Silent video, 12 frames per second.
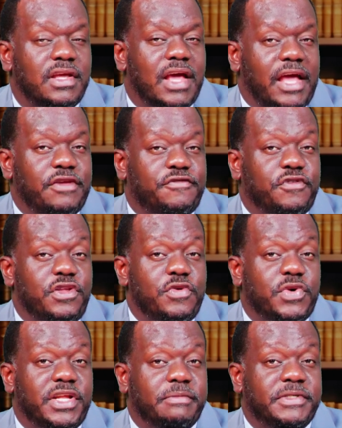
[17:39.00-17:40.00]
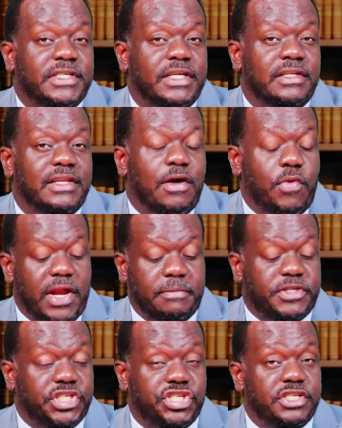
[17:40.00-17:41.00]
Are you following what I'm saying? Now, what I'm
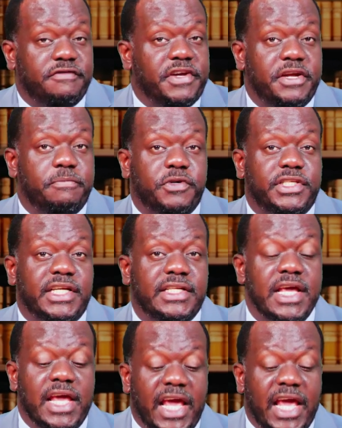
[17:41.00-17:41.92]
teaching is very important